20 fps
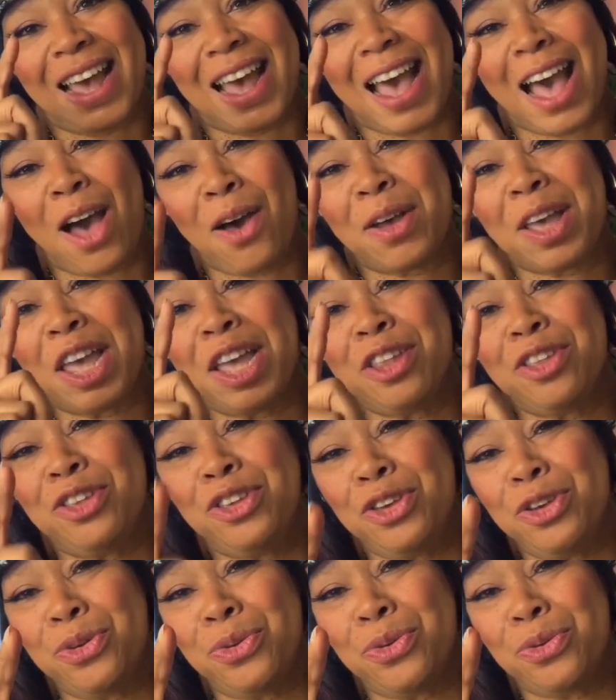how can
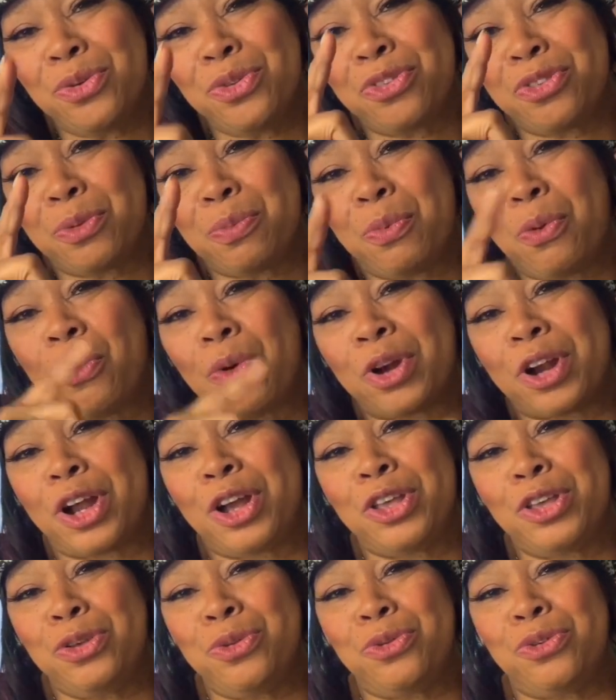you support a
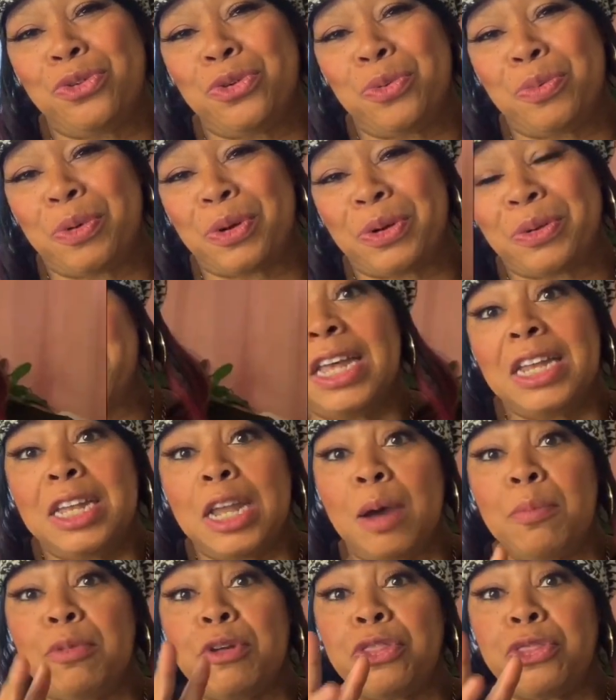YouTuber?
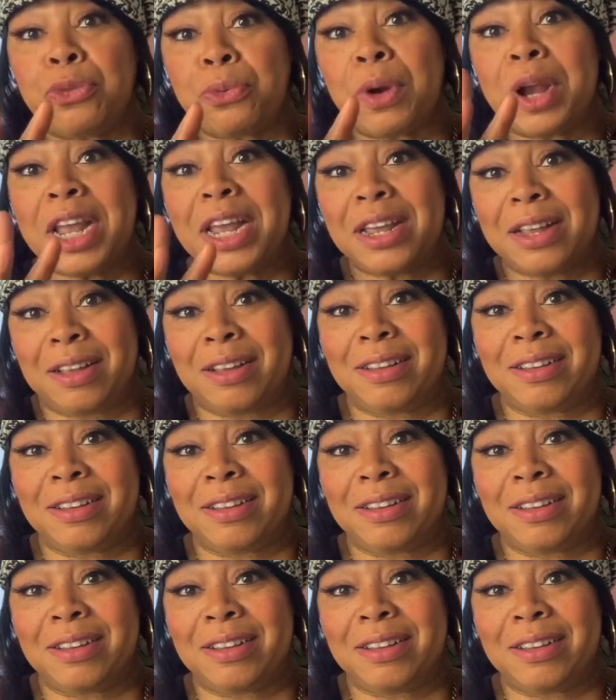Number 3,